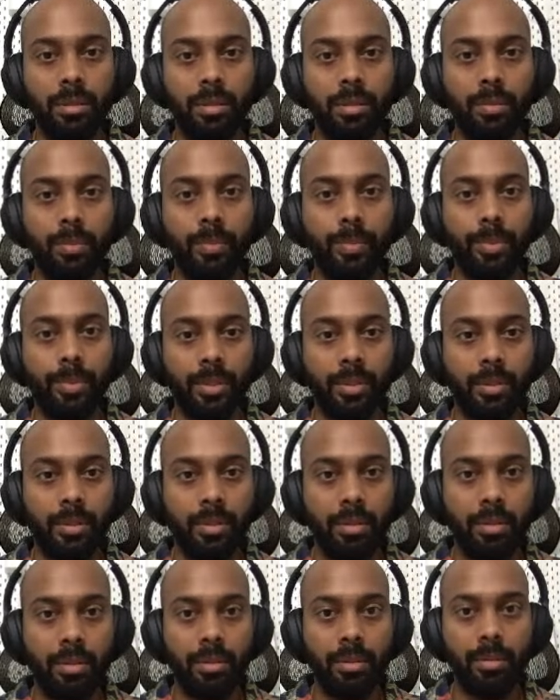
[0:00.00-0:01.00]
Oops.
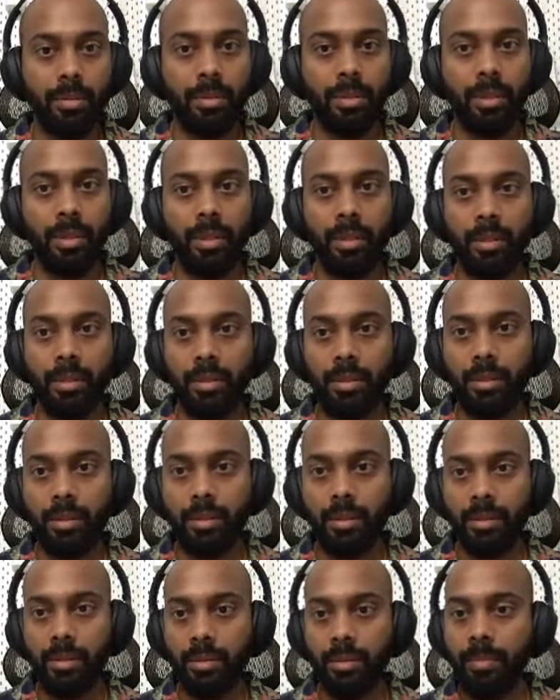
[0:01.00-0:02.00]
Okay,
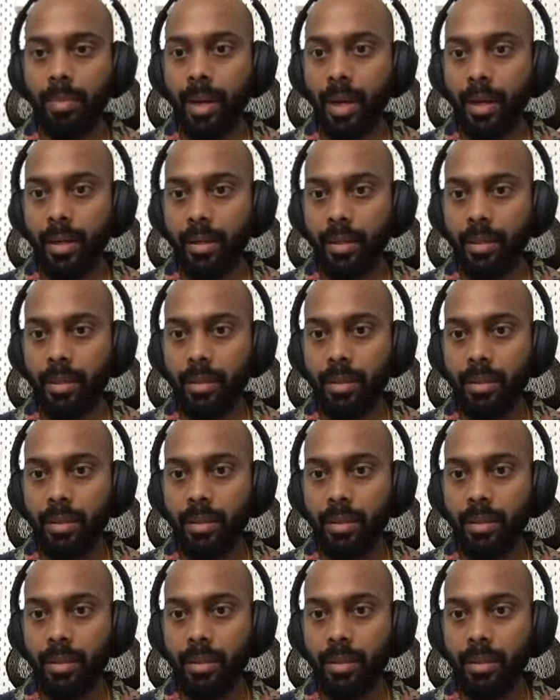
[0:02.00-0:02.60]
this is bad.